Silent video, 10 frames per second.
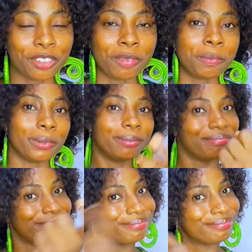of people
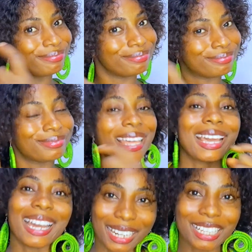
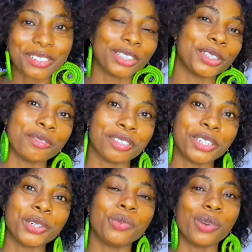clicked on your
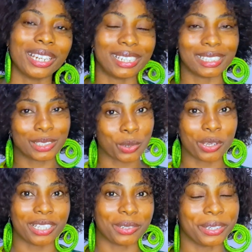video when they saw
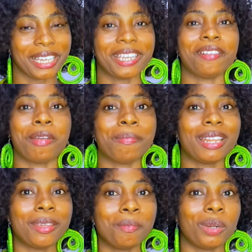it. Okay,
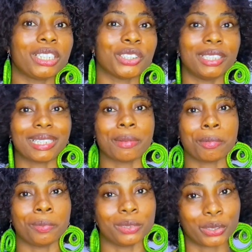remember the impression is how many
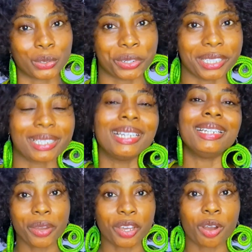people saw it. You
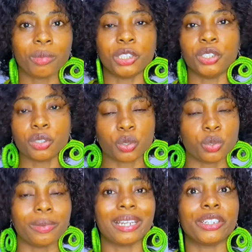know, when you come on
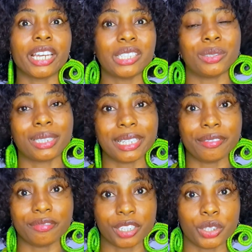YouTube and you get to see
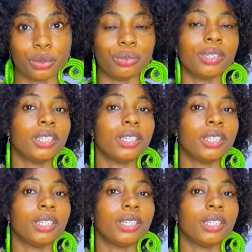a video,